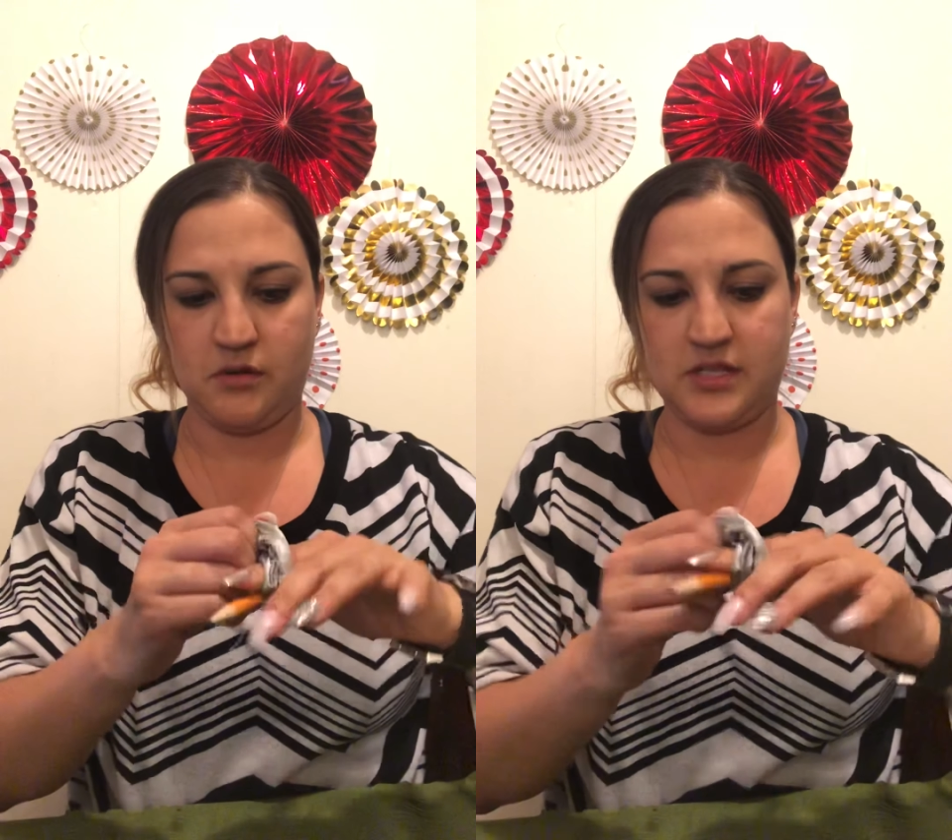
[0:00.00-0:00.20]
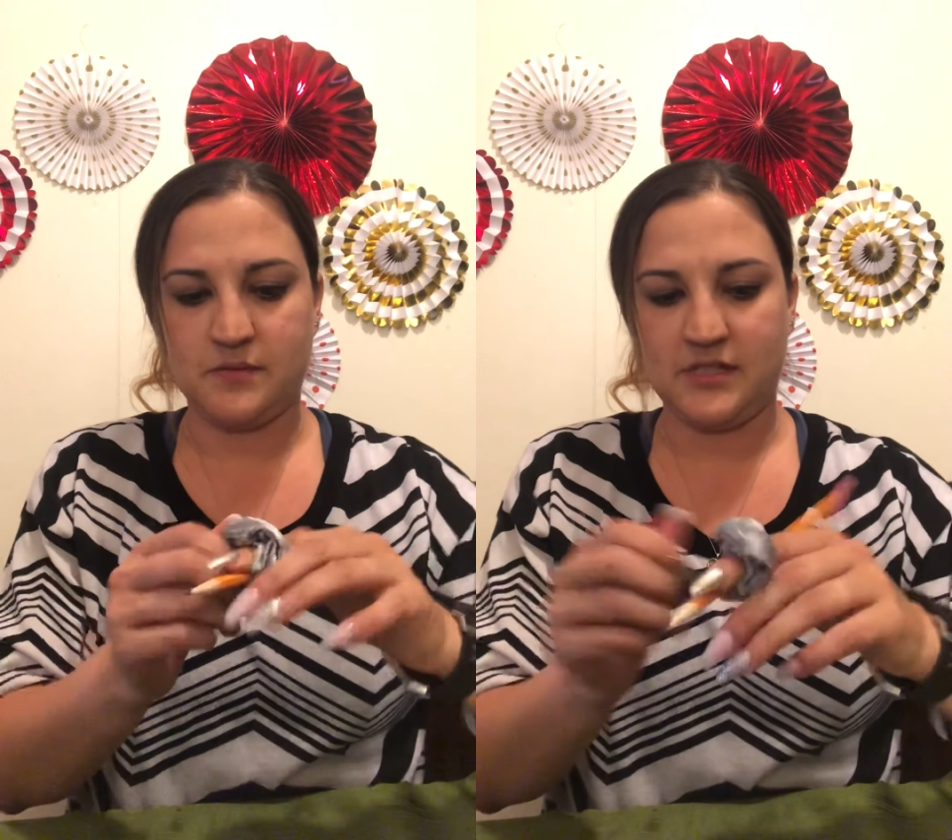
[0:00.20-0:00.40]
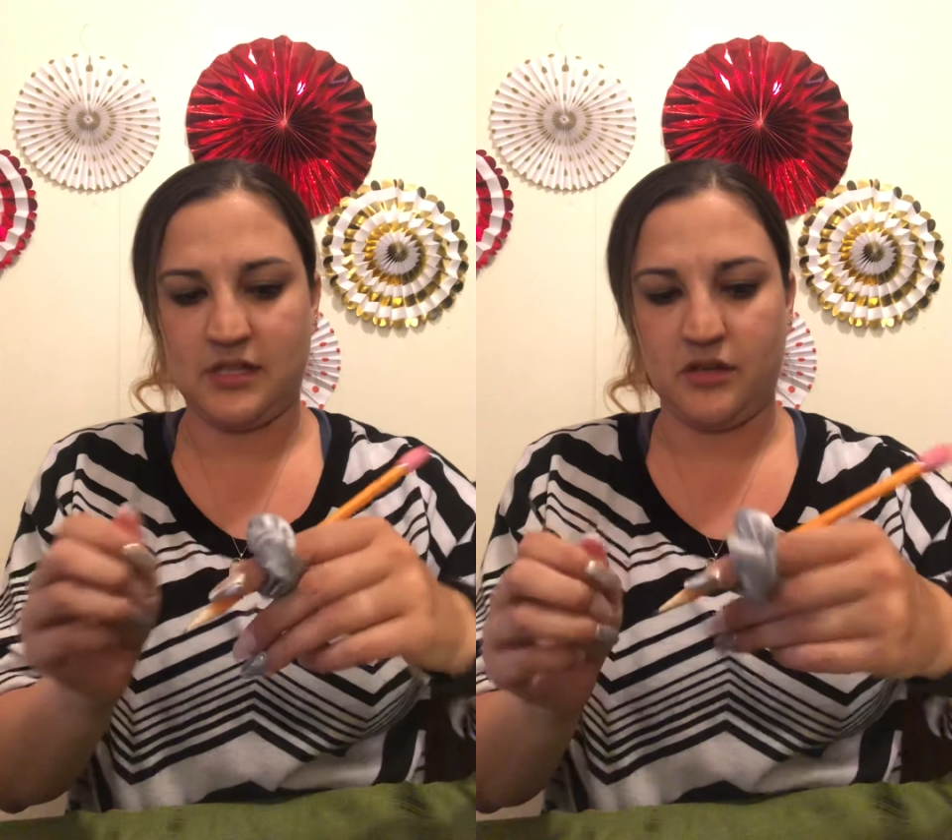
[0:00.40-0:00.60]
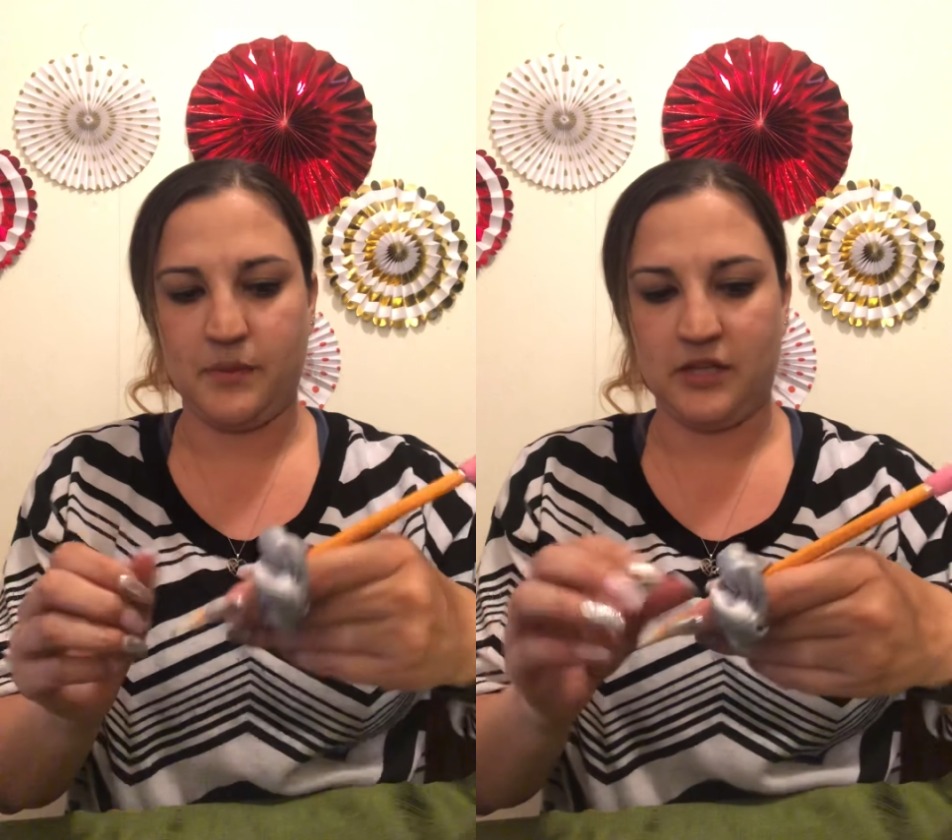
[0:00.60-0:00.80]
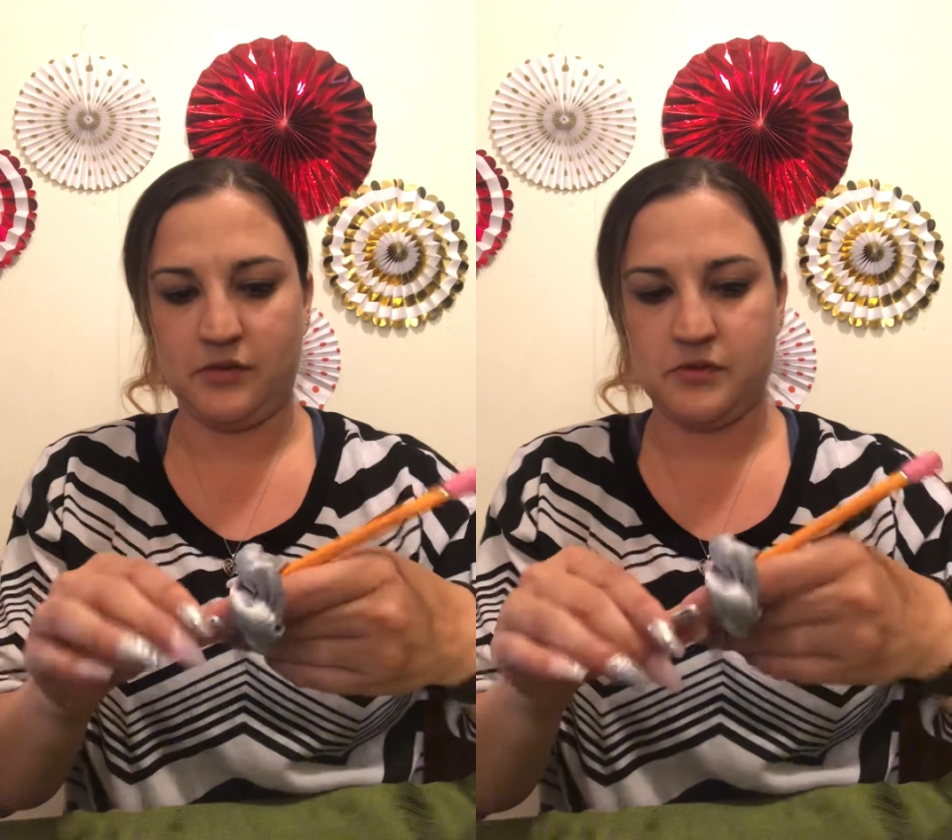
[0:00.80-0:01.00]
This one's a little
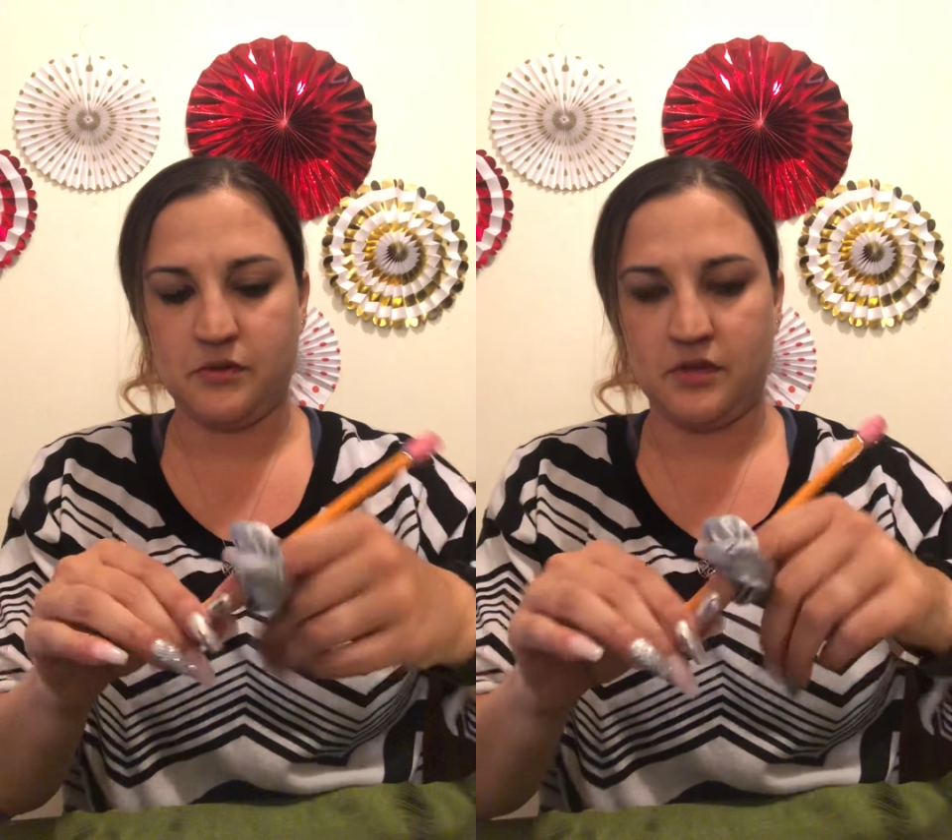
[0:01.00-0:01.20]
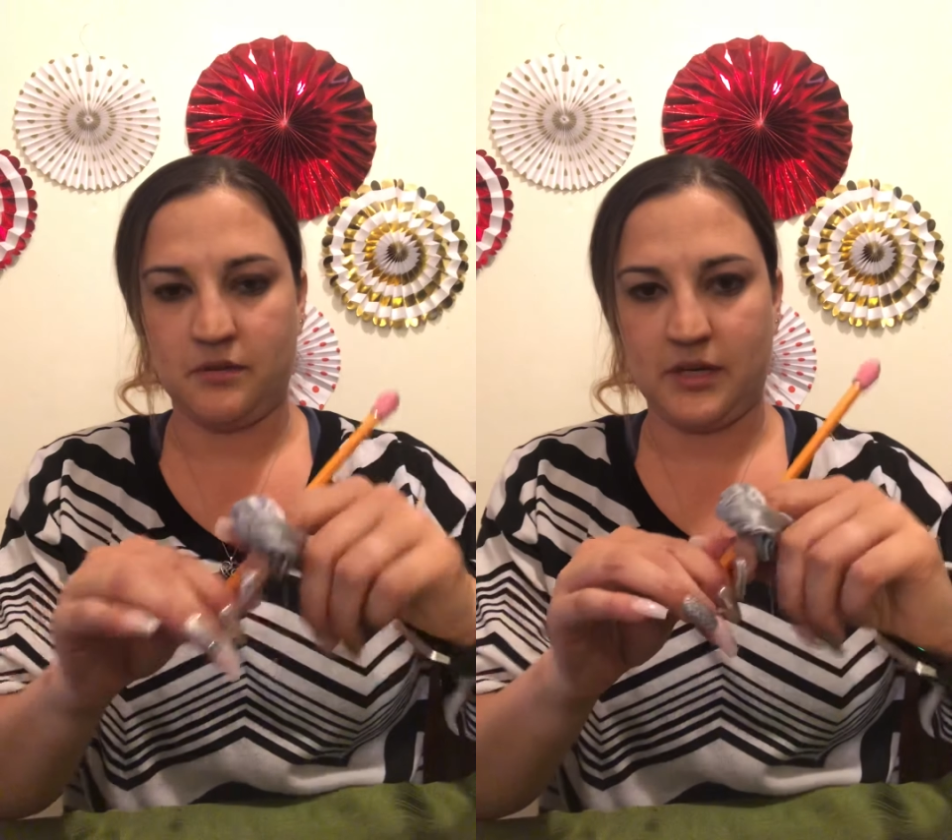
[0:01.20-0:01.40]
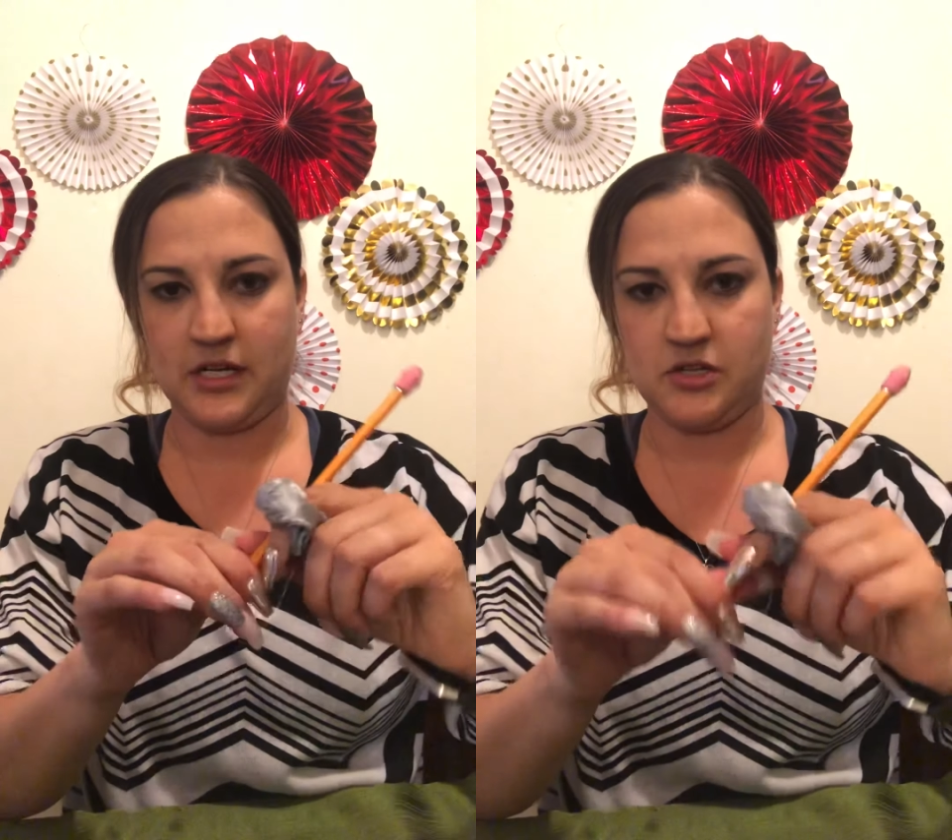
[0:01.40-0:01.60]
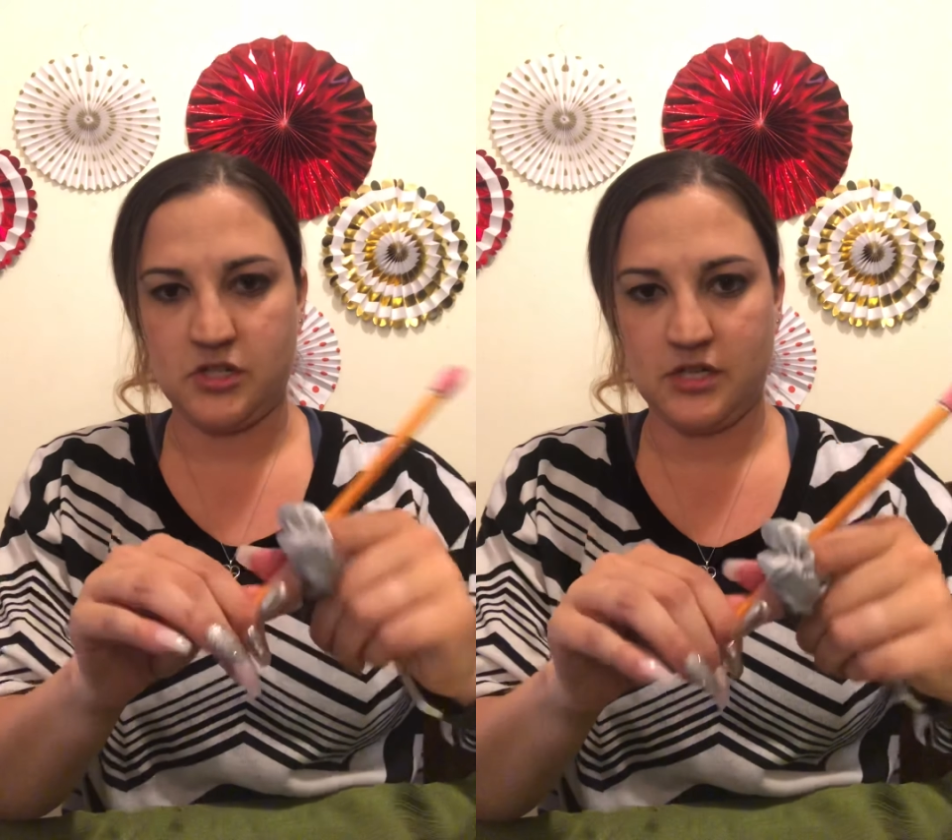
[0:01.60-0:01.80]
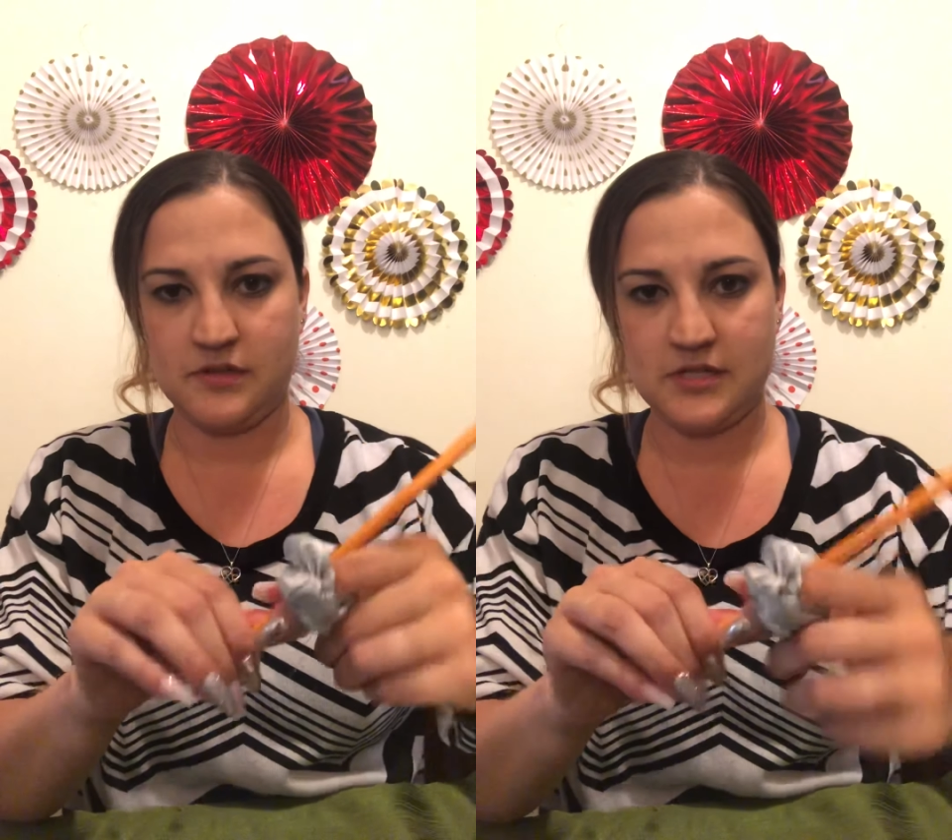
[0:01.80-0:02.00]
bit looser than the one I
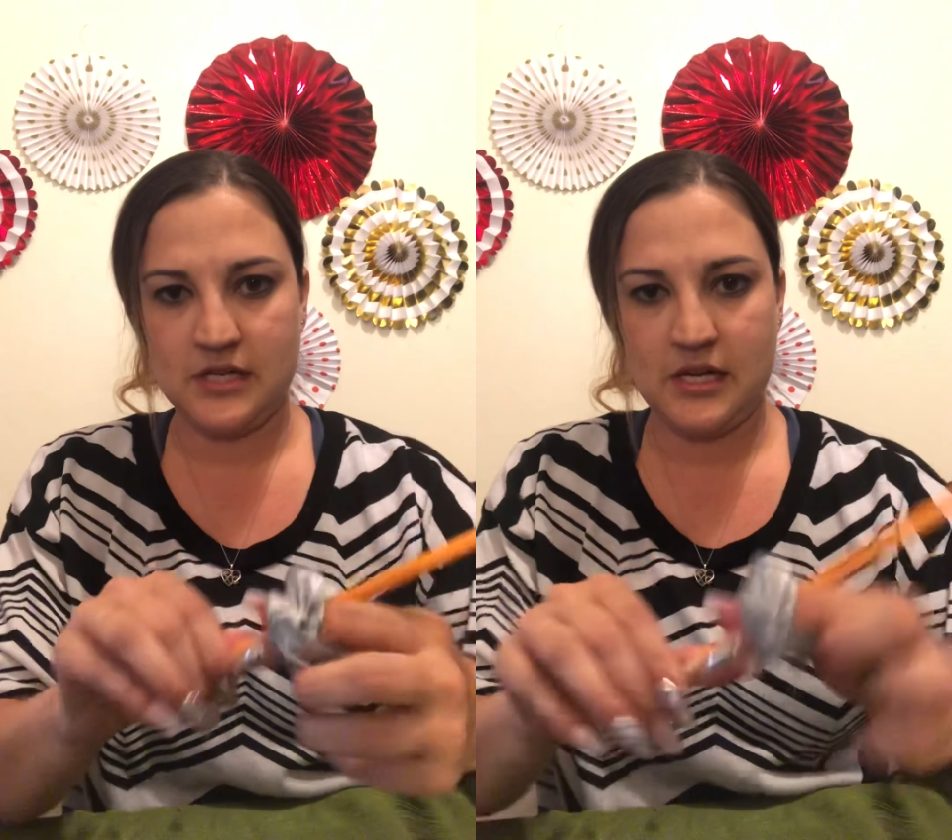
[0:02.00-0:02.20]
usually use.